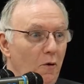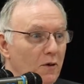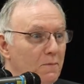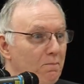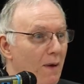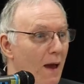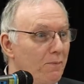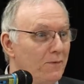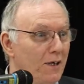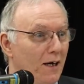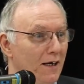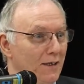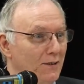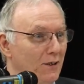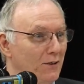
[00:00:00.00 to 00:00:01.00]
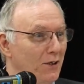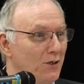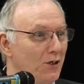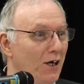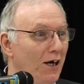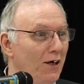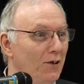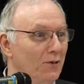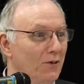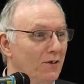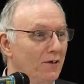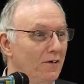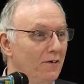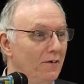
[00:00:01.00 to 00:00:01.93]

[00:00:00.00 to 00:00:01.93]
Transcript: was baptized as a child?